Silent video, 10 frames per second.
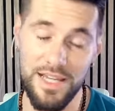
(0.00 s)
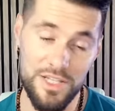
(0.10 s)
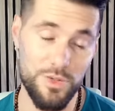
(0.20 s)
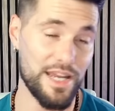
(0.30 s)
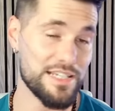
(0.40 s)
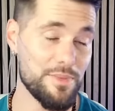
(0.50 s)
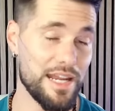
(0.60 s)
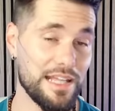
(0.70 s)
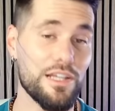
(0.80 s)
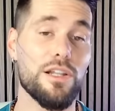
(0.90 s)
So I guess I'm
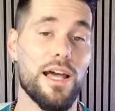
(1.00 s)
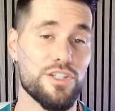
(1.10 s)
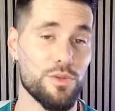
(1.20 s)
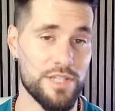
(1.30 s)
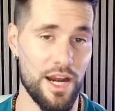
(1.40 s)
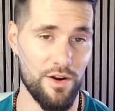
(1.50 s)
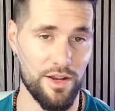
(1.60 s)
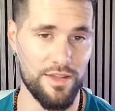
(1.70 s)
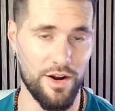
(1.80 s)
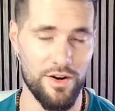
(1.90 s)
getting a little
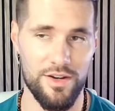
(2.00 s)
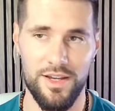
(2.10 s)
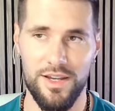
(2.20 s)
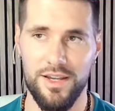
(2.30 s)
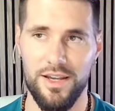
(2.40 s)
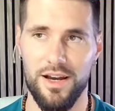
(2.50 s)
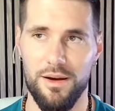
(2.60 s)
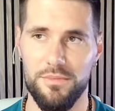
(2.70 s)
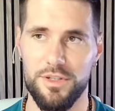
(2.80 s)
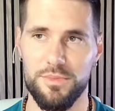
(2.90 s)
esoteric there.
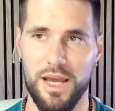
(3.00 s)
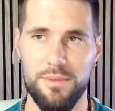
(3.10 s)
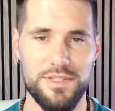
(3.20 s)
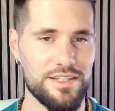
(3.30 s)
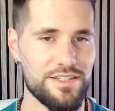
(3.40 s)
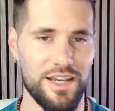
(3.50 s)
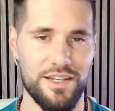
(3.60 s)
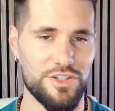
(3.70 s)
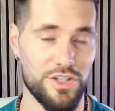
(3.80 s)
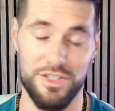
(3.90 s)
Um, sometimes these
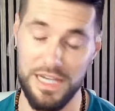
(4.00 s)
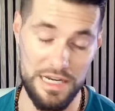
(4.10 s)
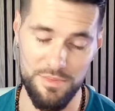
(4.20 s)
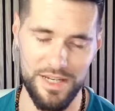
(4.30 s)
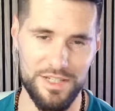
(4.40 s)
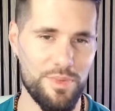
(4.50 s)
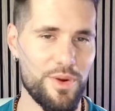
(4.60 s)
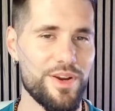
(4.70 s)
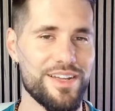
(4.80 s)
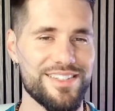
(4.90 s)
things just need to be
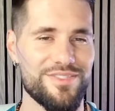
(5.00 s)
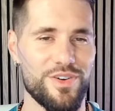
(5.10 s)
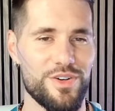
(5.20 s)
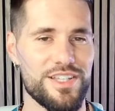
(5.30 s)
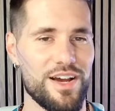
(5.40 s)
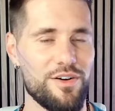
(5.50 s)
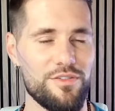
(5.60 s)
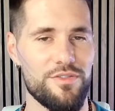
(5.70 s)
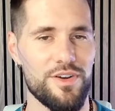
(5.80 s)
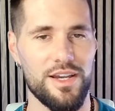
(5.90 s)
experienced for yourself.